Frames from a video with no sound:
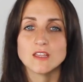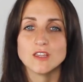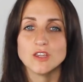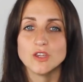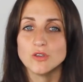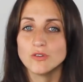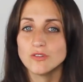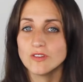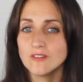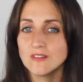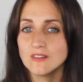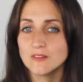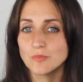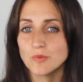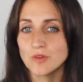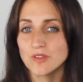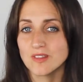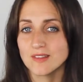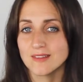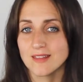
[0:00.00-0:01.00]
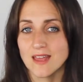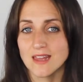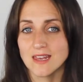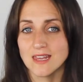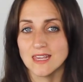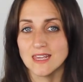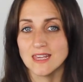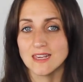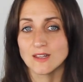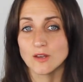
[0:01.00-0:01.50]
Using this breathing
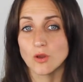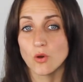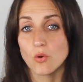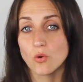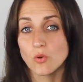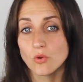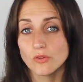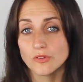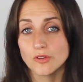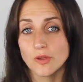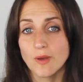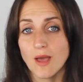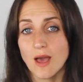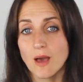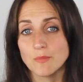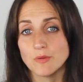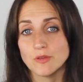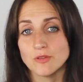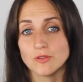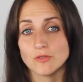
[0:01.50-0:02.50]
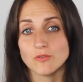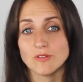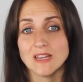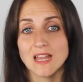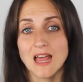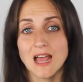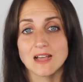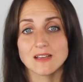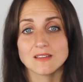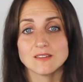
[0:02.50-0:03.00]
technique can also help you to
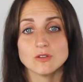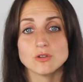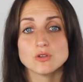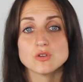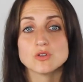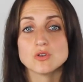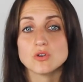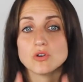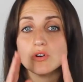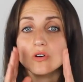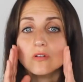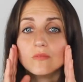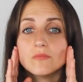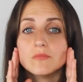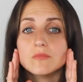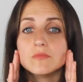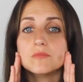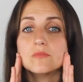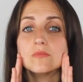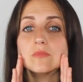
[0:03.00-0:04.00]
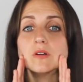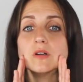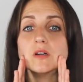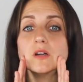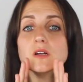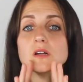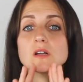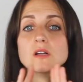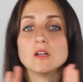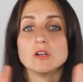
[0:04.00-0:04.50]
relax your jaw,
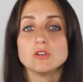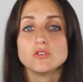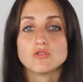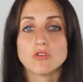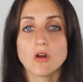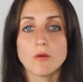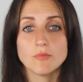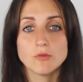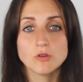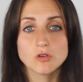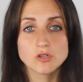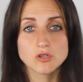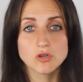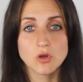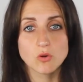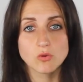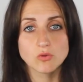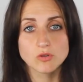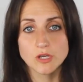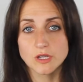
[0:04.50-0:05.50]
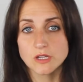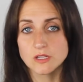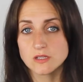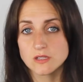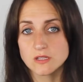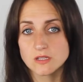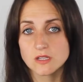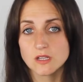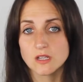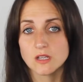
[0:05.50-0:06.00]
drop your
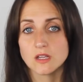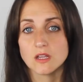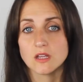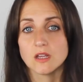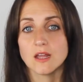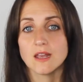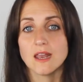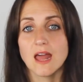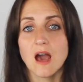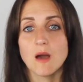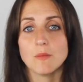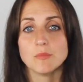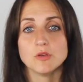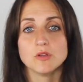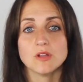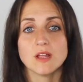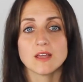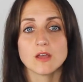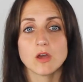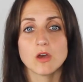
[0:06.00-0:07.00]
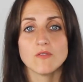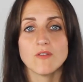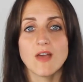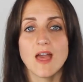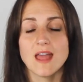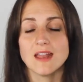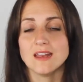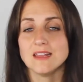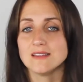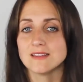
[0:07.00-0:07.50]
shoulders, and help you let go of
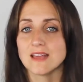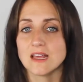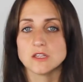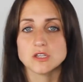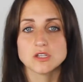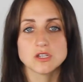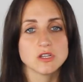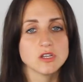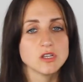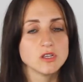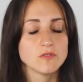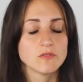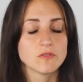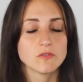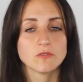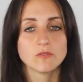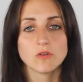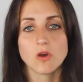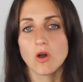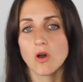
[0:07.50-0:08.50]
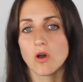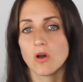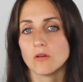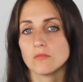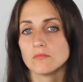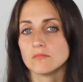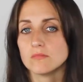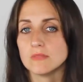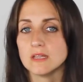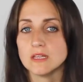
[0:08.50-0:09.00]
any tension that you've got
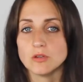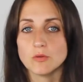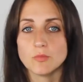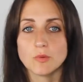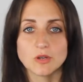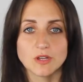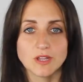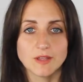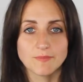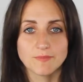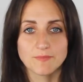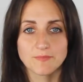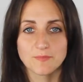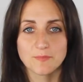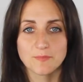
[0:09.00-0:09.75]
in your body.